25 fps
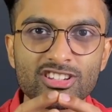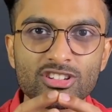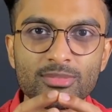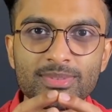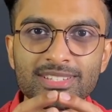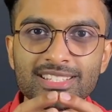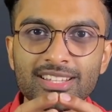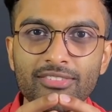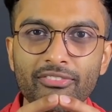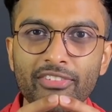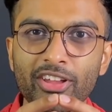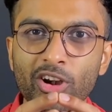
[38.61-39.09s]
to be
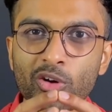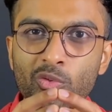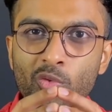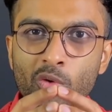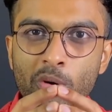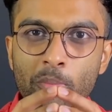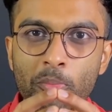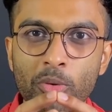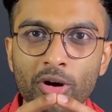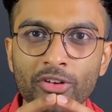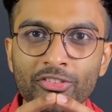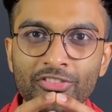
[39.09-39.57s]
somewhere
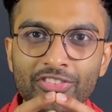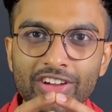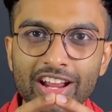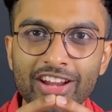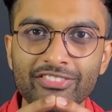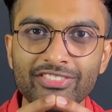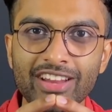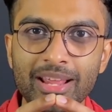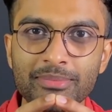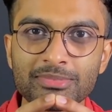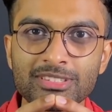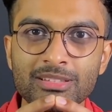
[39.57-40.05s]
around
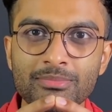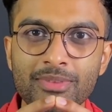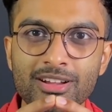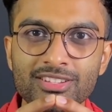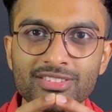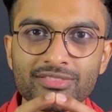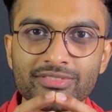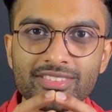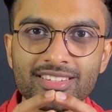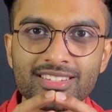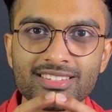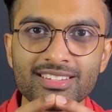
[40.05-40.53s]
1.5 times the
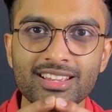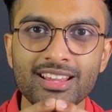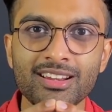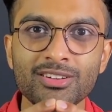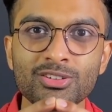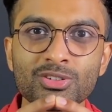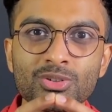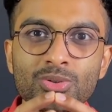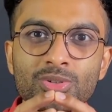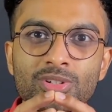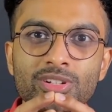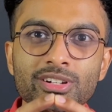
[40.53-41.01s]
mass of the
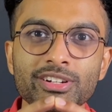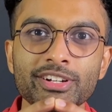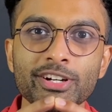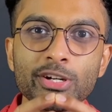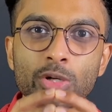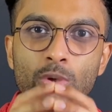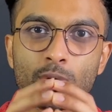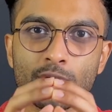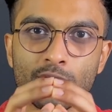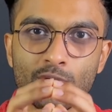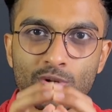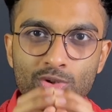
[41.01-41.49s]
sun to turn
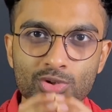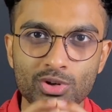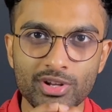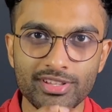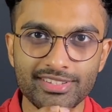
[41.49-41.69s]
into a neutron